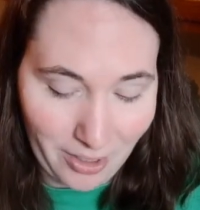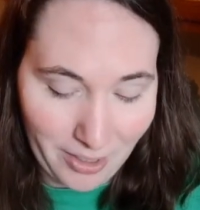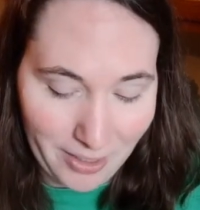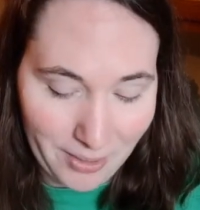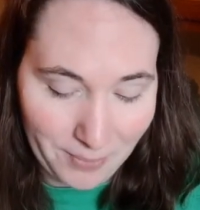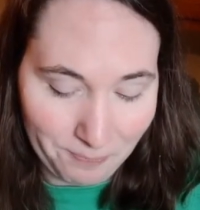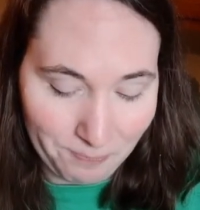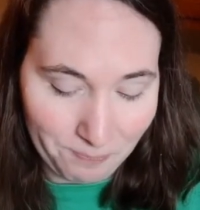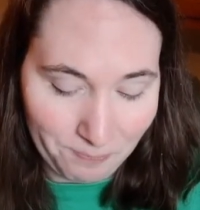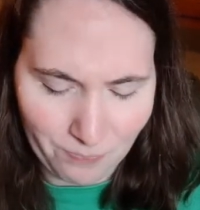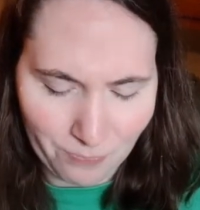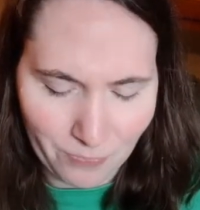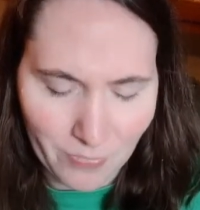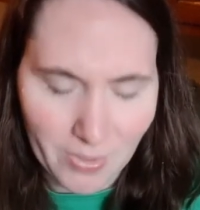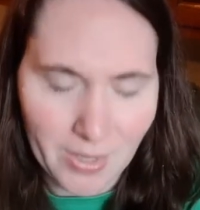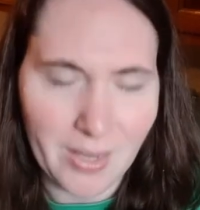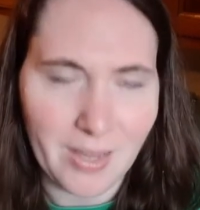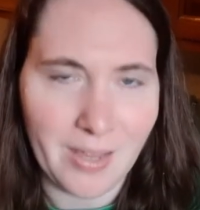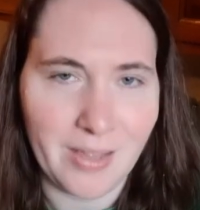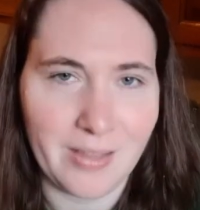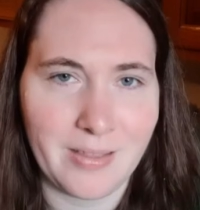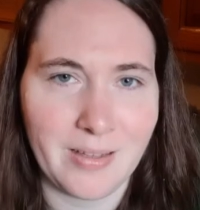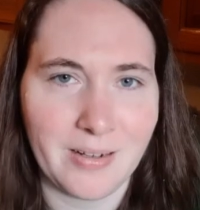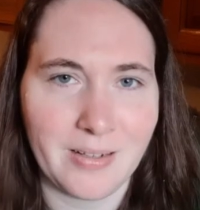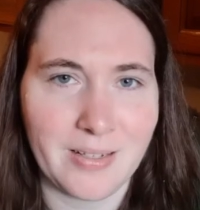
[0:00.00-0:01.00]

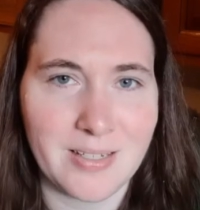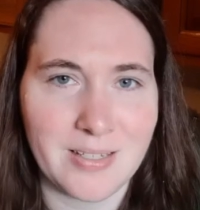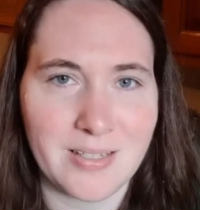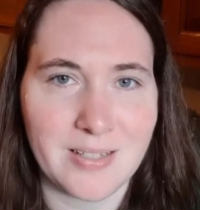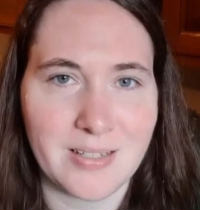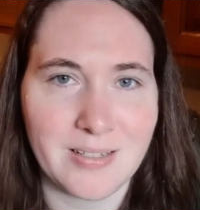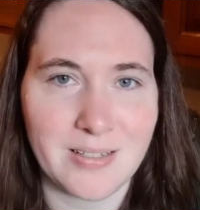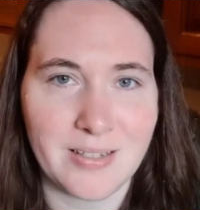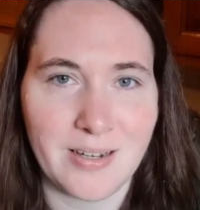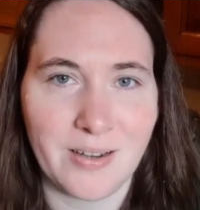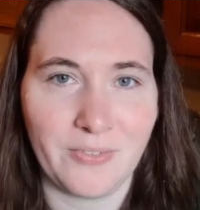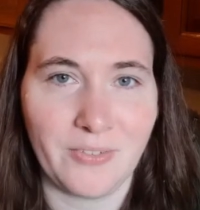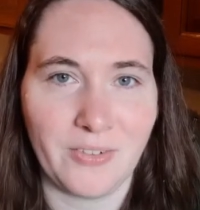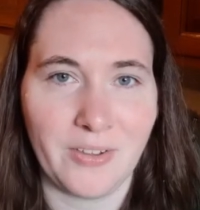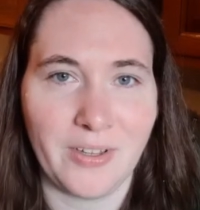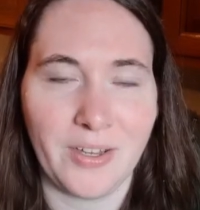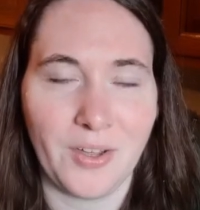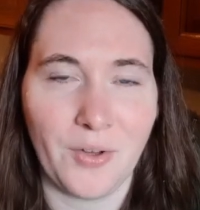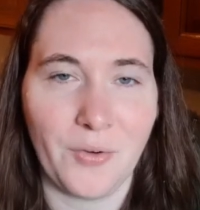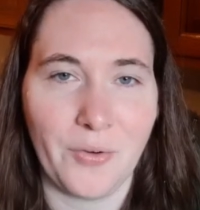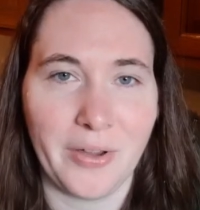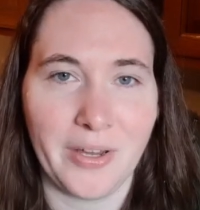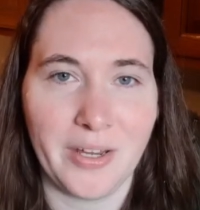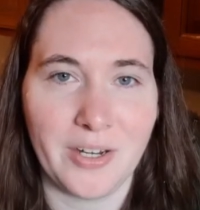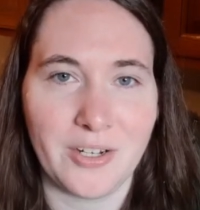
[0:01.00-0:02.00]
I think this is definitely
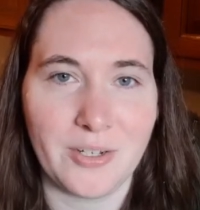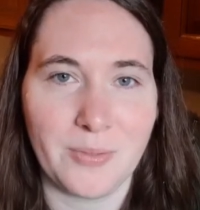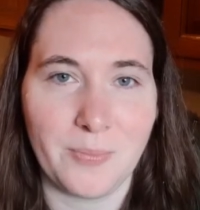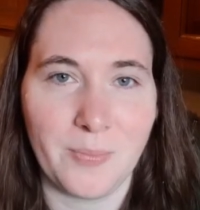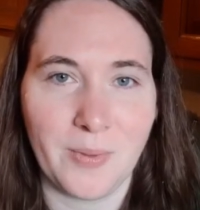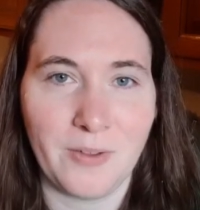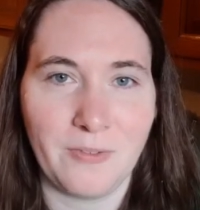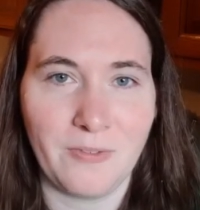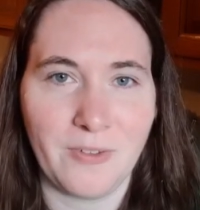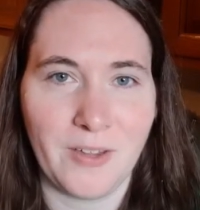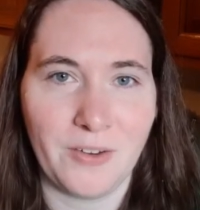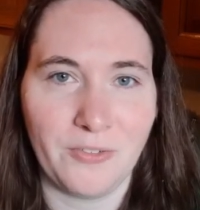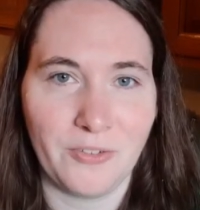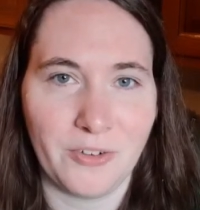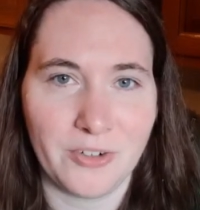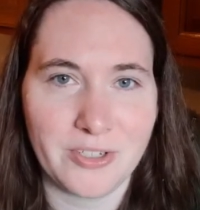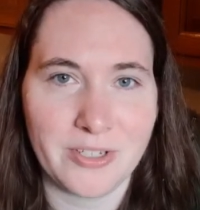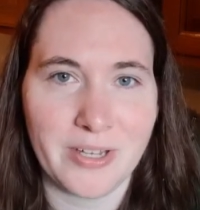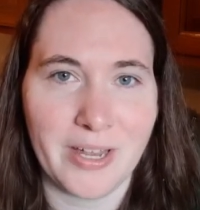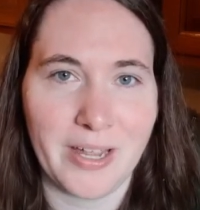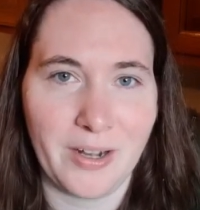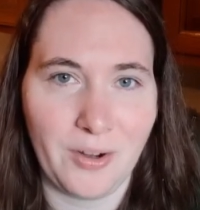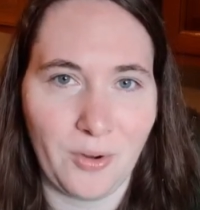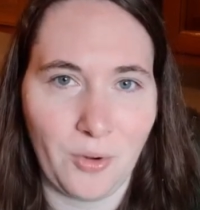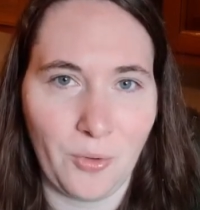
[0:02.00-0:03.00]
going into my favorites
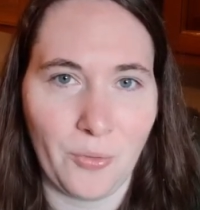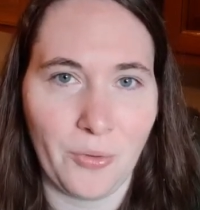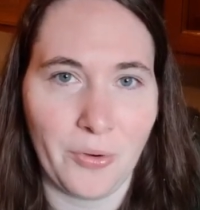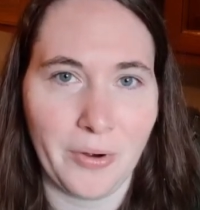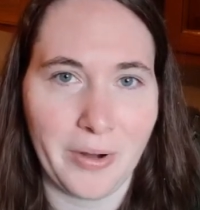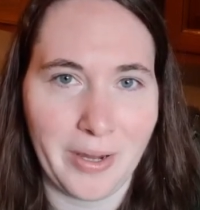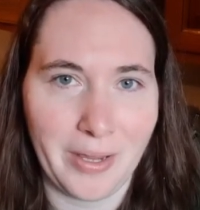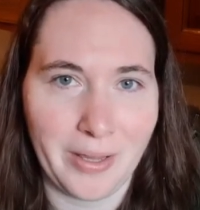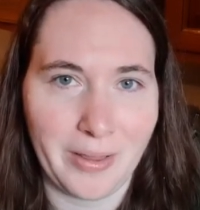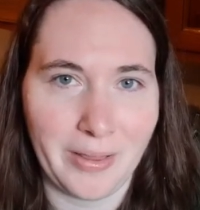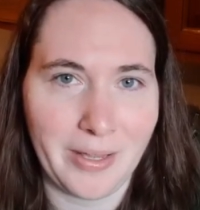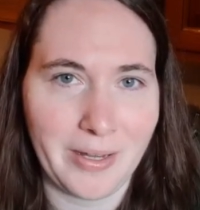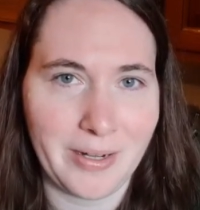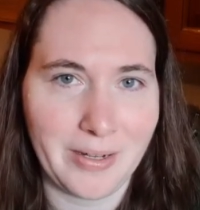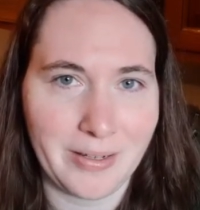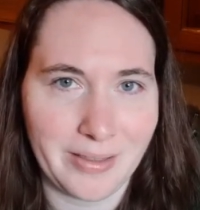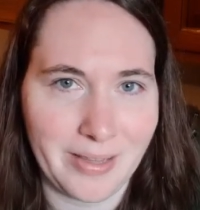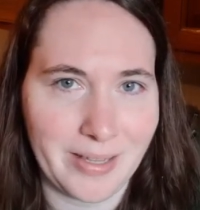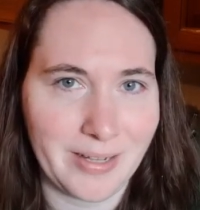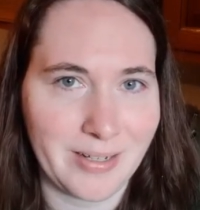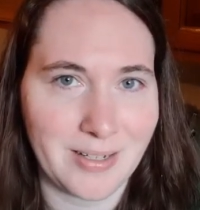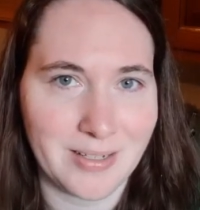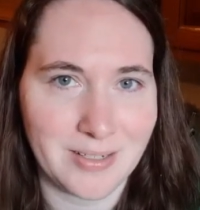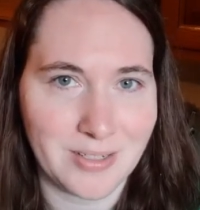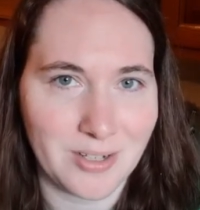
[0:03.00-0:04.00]
category, and
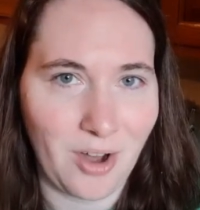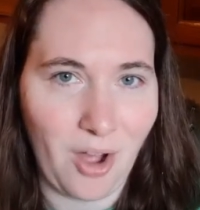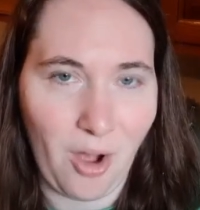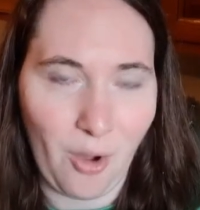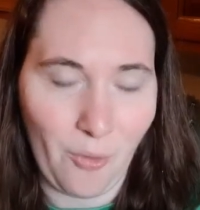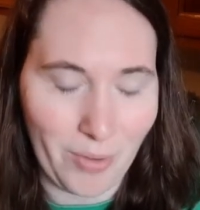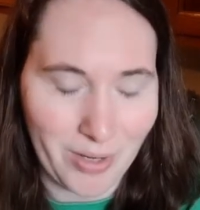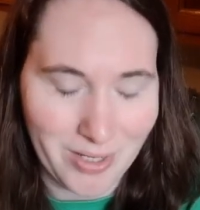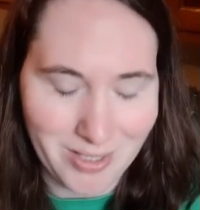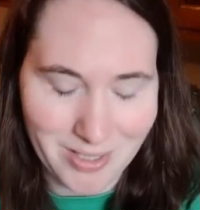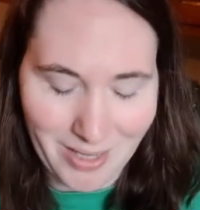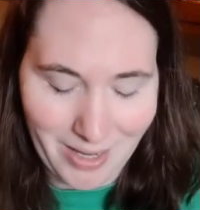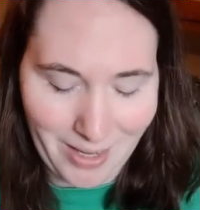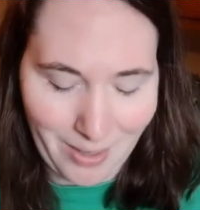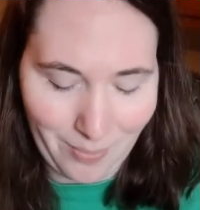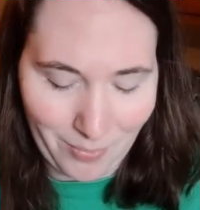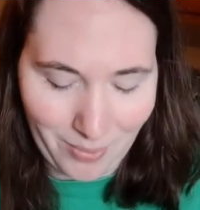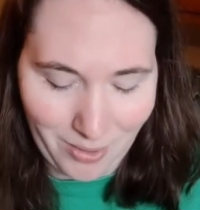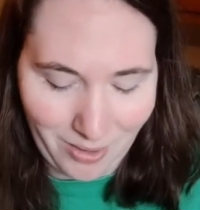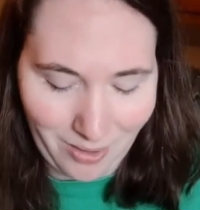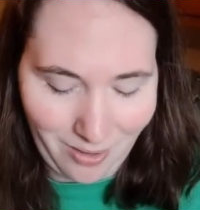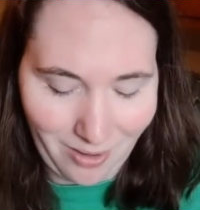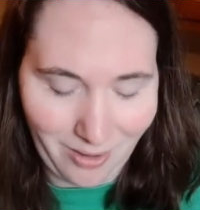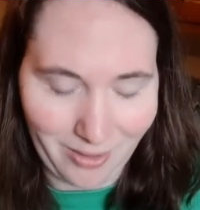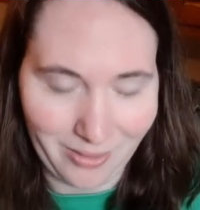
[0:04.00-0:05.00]
that doesn't always
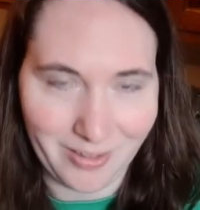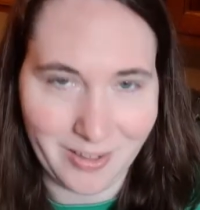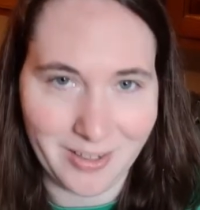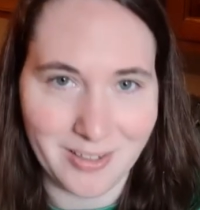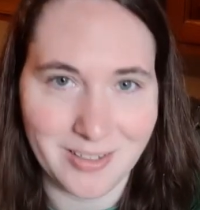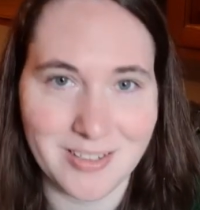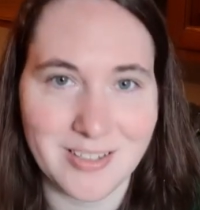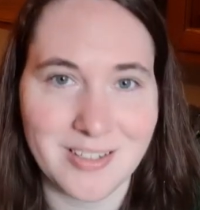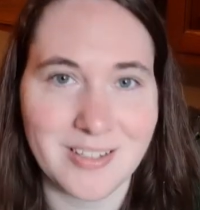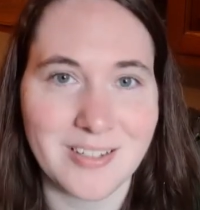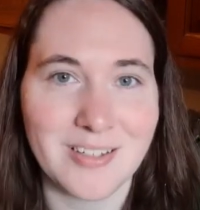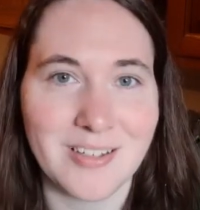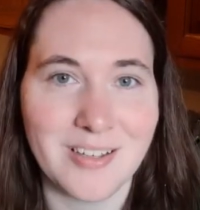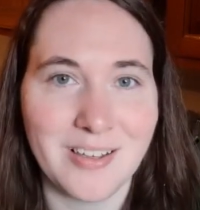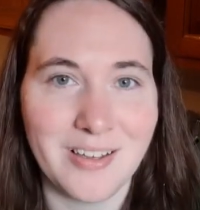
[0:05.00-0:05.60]
happen on this